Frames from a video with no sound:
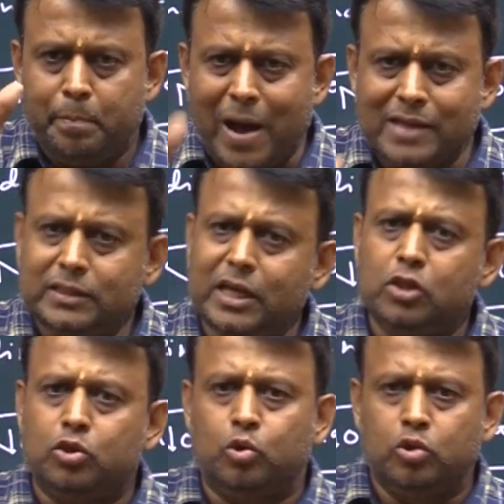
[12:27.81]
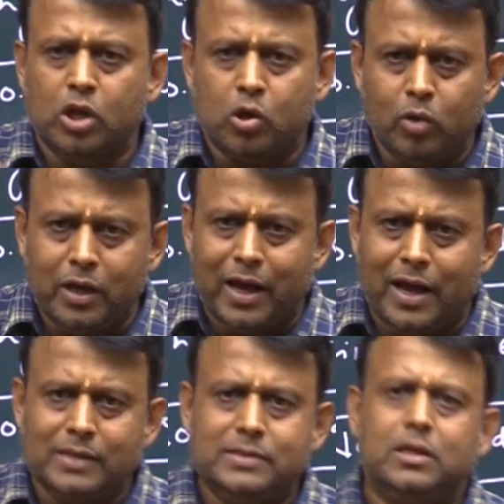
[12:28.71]
passing through
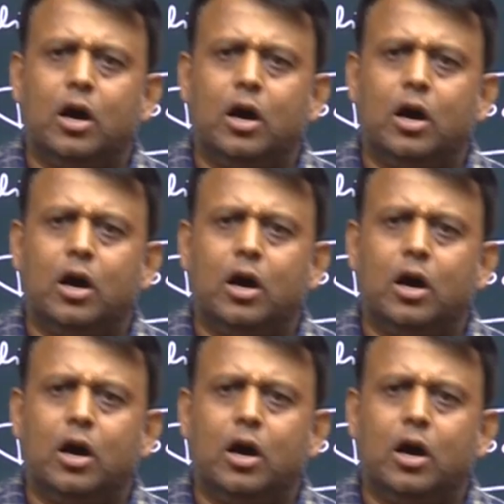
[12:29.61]
nucleus